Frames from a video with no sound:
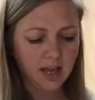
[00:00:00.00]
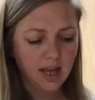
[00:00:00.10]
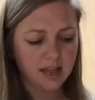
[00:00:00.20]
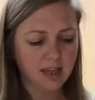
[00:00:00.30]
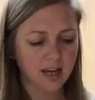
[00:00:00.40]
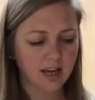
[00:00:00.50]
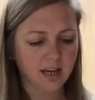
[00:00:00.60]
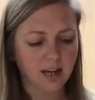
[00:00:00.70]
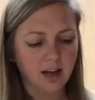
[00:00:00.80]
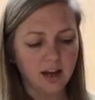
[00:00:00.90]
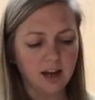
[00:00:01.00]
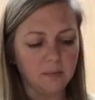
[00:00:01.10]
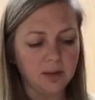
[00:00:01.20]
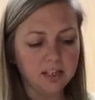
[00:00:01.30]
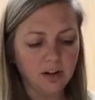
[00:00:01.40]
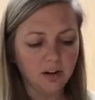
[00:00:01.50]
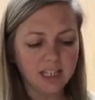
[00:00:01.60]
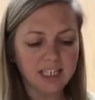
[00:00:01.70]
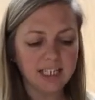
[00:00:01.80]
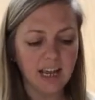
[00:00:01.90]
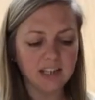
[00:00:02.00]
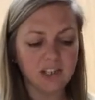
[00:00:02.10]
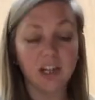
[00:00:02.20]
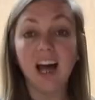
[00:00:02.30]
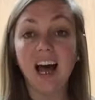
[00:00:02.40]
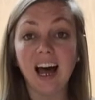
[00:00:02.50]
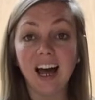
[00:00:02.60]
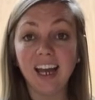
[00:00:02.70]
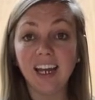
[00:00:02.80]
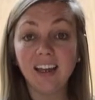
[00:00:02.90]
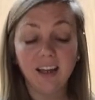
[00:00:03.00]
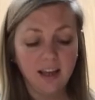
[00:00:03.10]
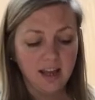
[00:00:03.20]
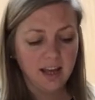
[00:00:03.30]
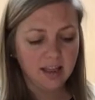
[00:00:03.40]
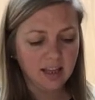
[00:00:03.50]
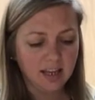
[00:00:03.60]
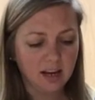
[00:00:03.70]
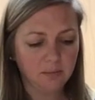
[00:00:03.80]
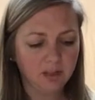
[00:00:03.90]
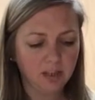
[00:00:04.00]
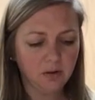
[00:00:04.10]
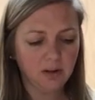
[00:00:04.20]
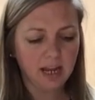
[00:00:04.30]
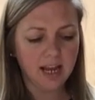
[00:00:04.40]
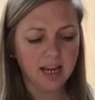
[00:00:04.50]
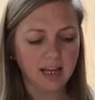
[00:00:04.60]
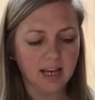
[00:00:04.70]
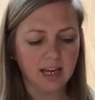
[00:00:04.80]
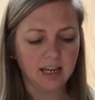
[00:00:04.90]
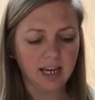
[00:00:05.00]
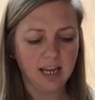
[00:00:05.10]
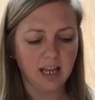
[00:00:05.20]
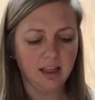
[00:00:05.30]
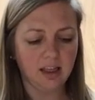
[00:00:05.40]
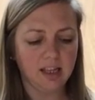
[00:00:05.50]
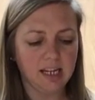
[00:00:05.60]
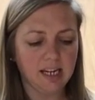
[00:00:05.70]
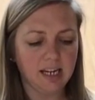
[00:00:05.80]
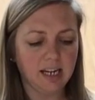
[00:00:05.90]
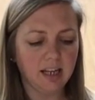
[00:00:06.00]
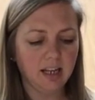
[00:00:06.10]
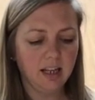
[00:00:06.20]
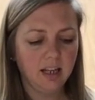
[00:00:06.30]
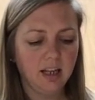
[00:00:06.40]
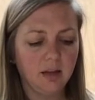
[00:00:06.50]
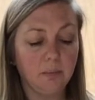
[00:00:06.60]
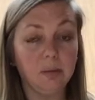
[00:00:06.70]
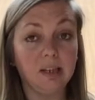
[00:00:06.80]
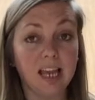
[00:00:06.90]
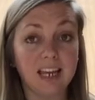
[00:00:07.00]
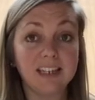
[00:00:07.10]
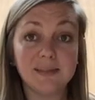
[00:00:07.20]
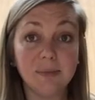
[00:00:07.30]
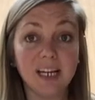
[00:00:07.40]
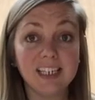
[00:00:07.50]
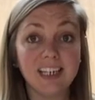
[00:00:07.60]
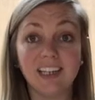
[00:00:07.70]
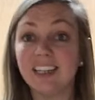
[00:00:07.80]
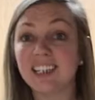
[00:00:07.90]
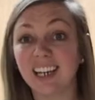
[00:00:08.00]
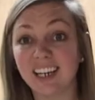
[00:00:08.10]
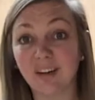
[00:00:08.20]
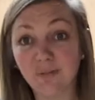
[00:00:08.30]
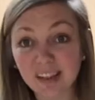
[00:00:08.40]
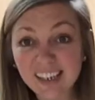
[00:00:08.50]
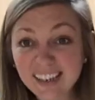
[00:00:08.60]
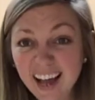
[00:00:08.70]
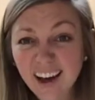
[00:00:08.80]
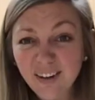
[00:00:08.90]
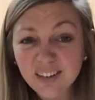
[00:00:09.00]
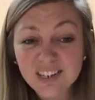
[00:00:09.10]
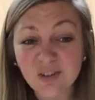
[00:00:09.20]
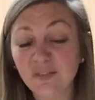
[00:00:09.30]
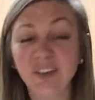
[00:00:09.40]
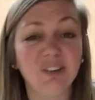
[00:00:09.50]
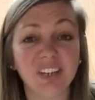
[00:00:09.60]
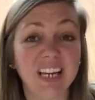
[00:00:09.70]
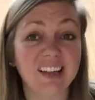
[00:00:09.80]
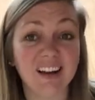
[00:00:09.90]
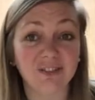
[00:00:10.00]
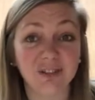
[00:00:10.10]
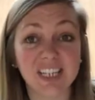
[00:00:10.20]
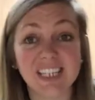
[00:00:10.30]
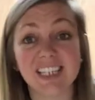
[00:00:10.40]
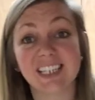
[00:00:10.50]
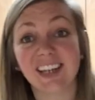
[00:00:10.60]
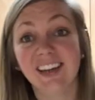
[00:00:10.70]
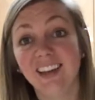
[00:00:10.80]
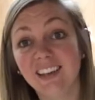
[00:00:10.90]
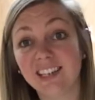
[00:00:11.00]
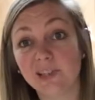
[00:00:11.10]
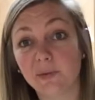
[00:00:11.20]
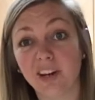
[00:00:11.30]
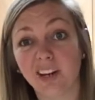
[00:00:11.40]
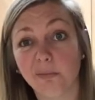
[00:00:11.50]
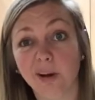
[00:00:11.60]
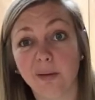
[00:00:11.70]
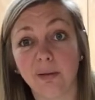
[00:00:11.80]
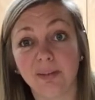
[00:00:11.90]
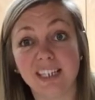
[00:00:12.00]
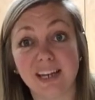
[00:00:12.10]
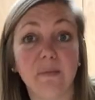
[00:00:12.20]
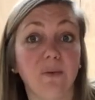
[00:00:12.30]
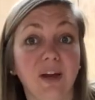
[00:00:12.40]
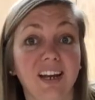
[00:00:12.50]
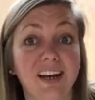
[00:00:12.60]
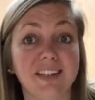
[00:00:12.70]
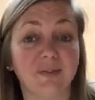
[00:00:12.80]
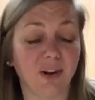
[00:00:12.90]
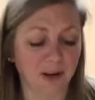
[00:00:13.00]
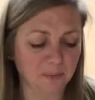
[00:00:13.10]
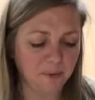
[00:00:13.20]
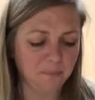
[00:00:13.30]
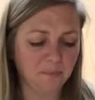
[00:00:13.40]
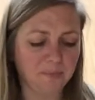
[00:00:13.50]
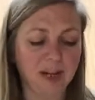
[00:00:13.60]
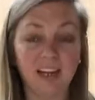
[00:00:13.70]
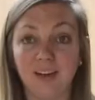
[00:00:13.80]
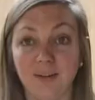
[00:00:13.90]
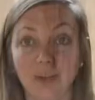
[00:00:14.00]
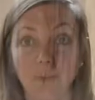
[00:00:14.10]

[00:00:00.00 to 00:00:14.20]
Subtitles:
and then it's already set to high, and then I'm going to go ahead and hit the blend button. It's going to get really loud, so if you don't like loud noises, this is where you can probably step away and ask for help. But here we go.